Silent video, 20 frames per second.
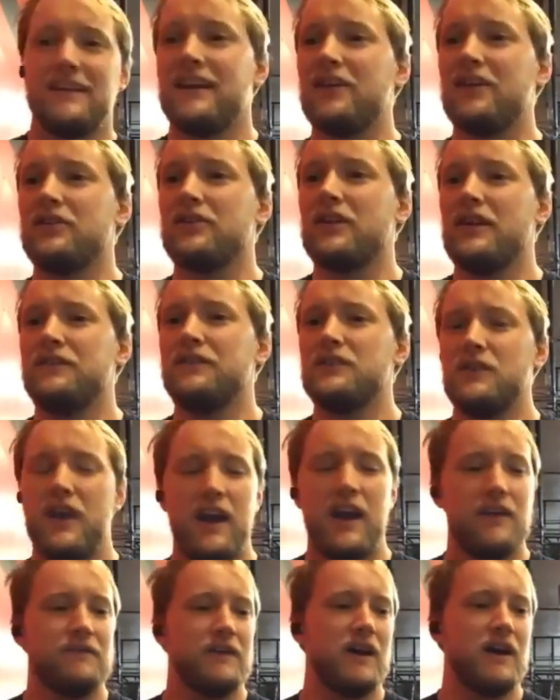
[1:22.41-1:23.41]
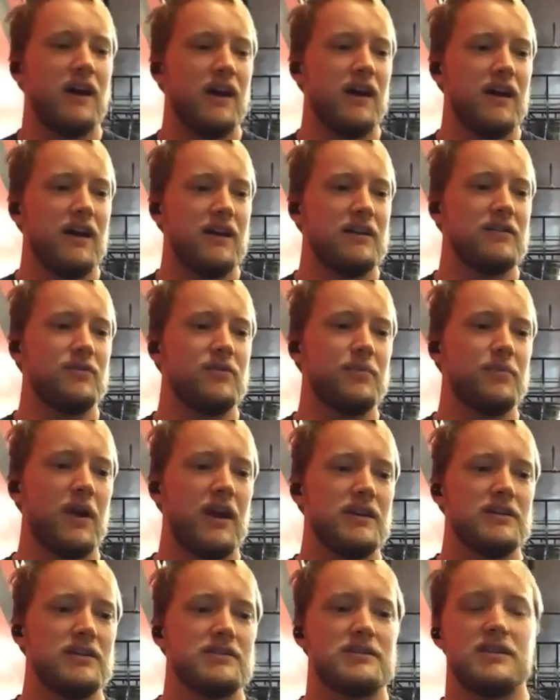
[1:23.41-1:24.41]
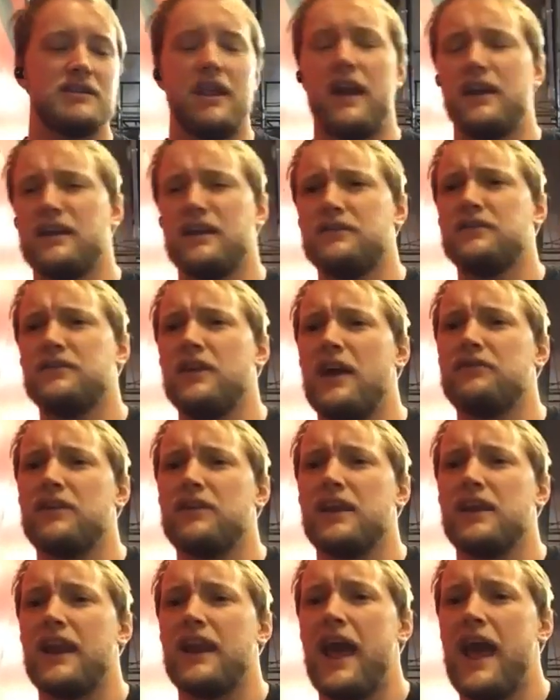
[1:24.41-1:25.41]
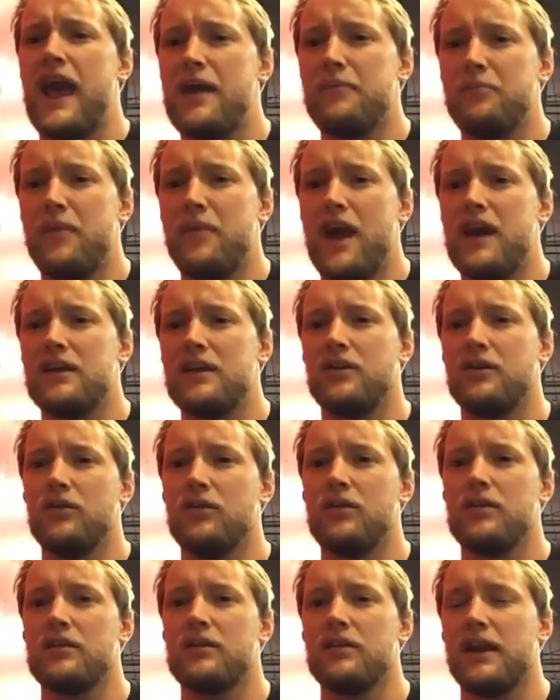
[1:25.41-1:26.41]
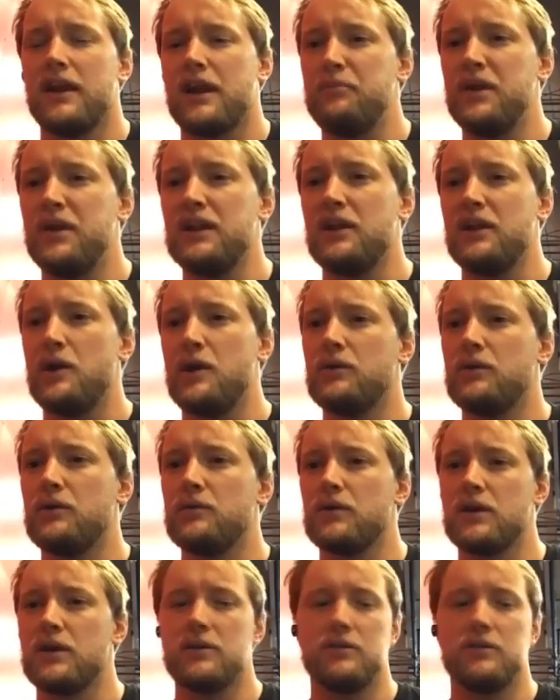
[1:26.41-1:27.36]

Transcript: If you have, a uh, we'll probably just like if you have like an ab mat or like a pillow work.